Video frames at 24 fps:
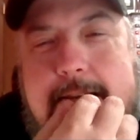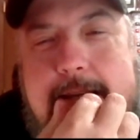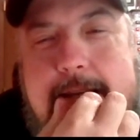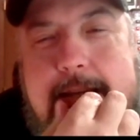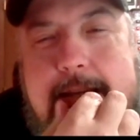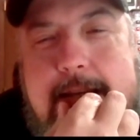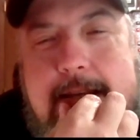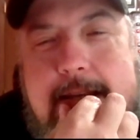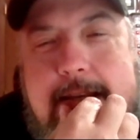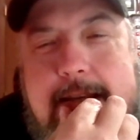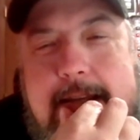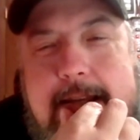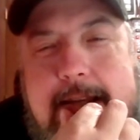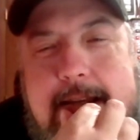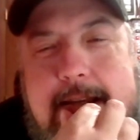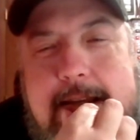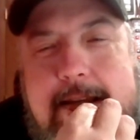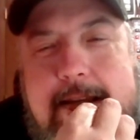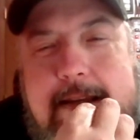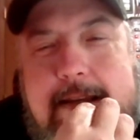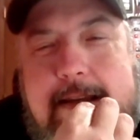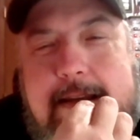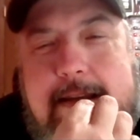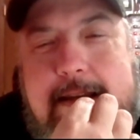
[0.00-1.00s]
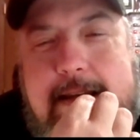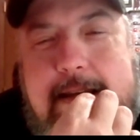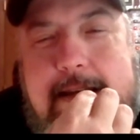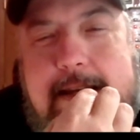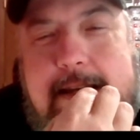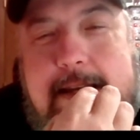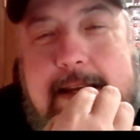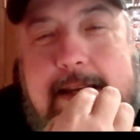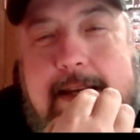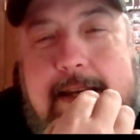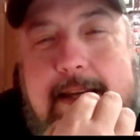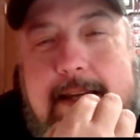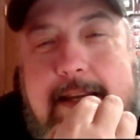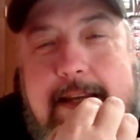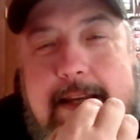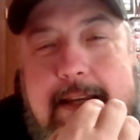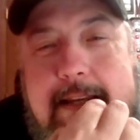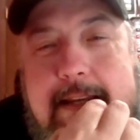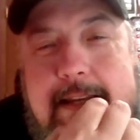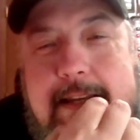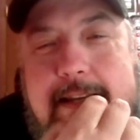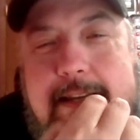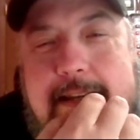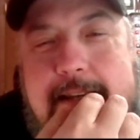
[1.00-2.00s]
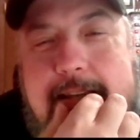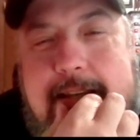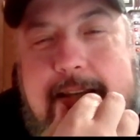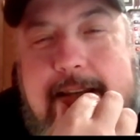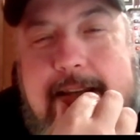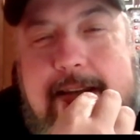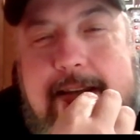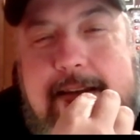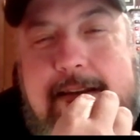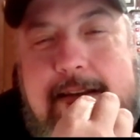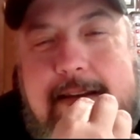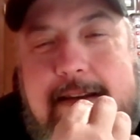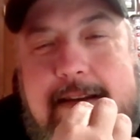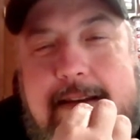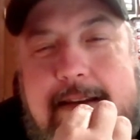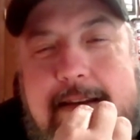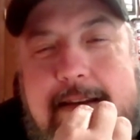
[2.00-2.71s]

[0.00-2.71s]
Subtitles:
This person isn't speaking.